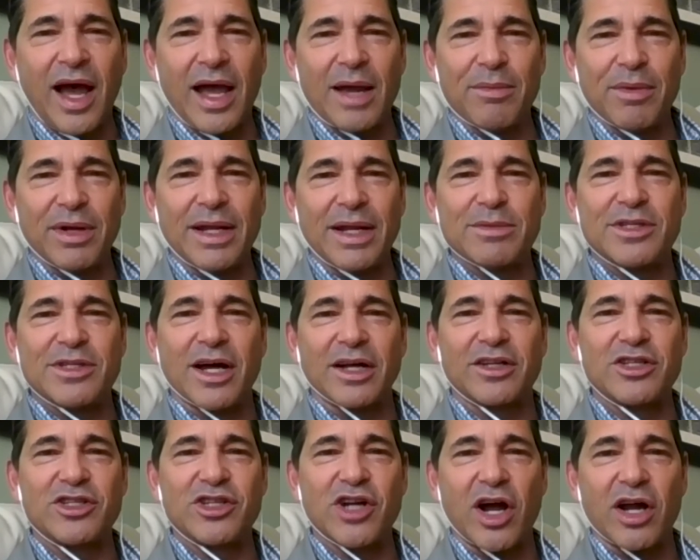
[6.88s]
Hi, my name is
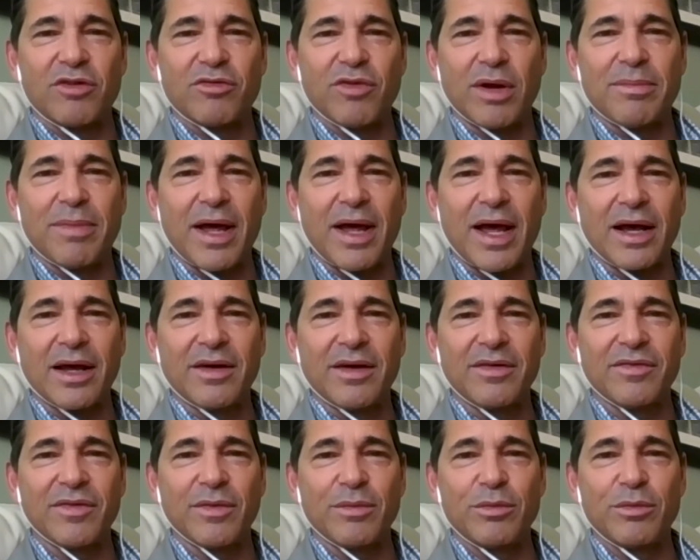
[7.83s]
Dr. John Rundback
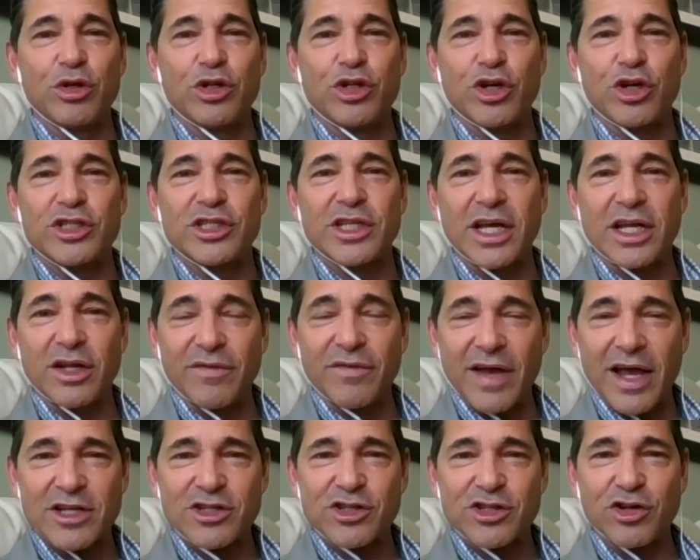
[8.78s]
from New Jersey
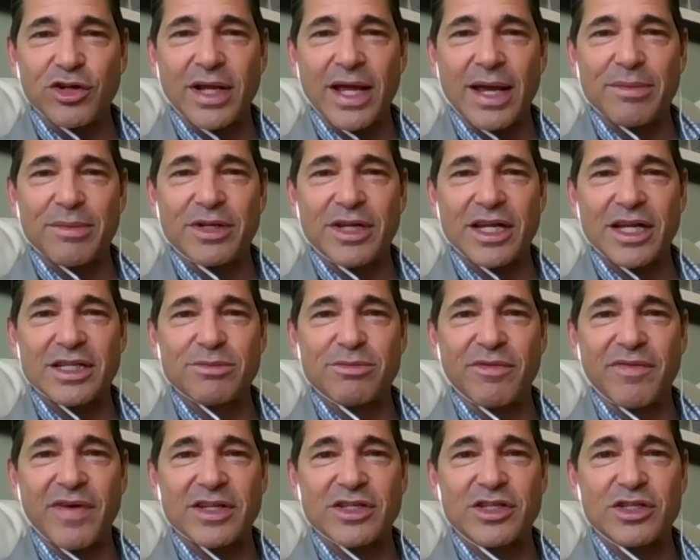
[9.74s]
Endovascular and
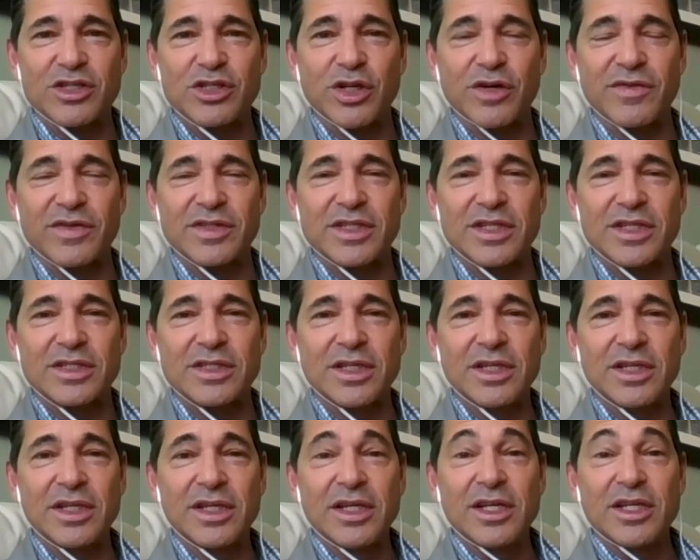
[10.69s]
Amputation Prevention
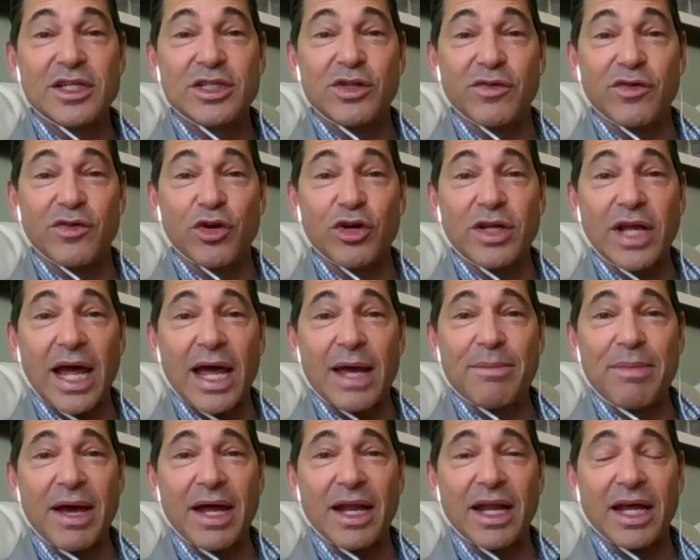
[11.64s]
Services. So if you're
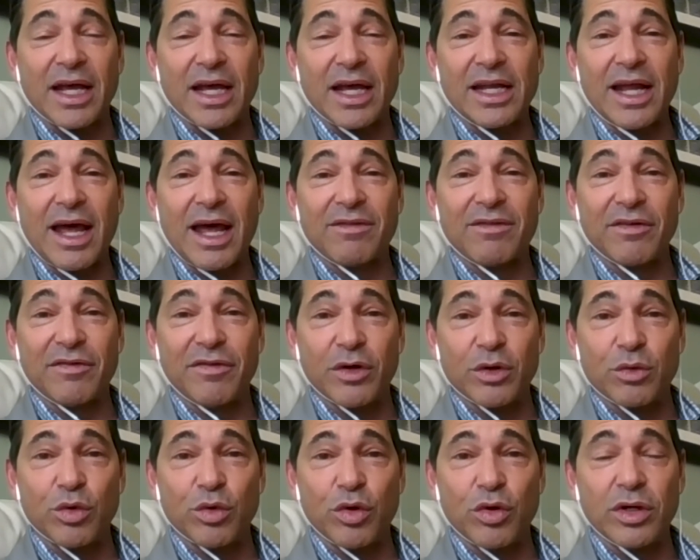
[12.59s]
diabetic and have a
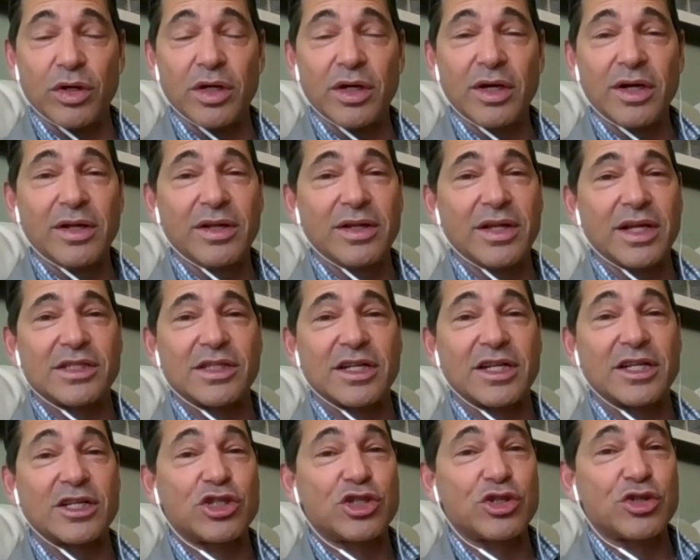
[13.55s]
foot wound,
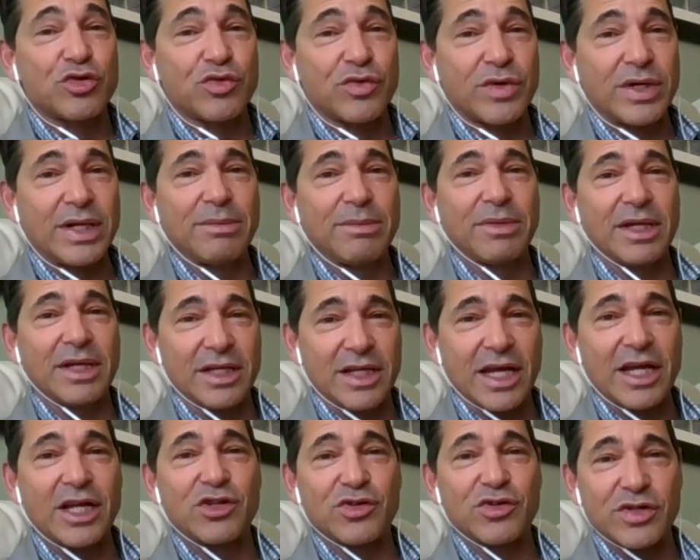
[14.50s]
that's an extremely
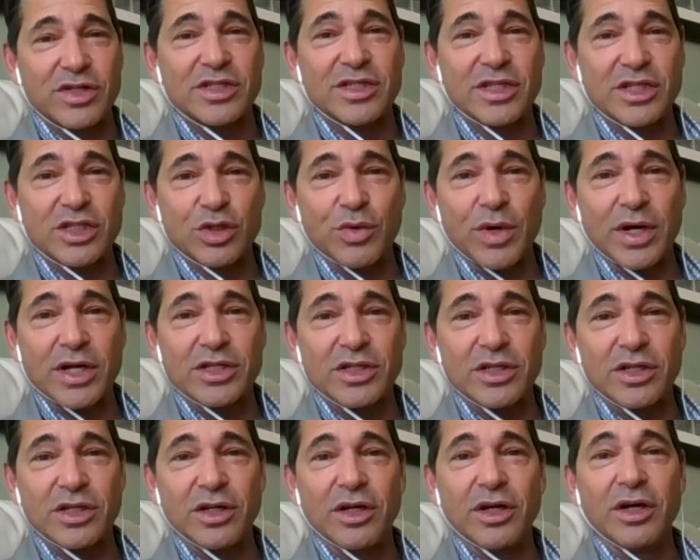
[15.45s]
dangerous
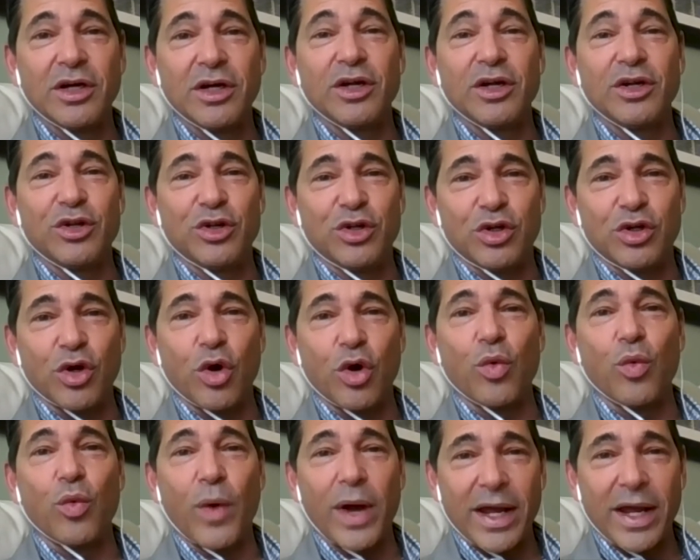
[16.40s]
situation.
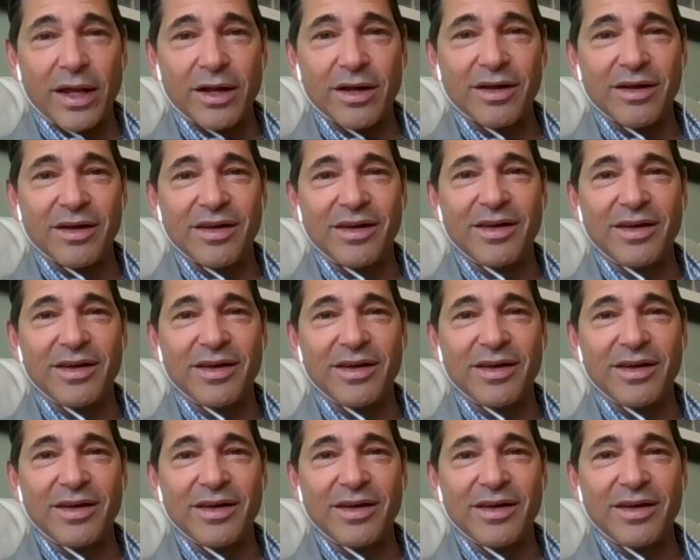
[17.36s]
Don't wait.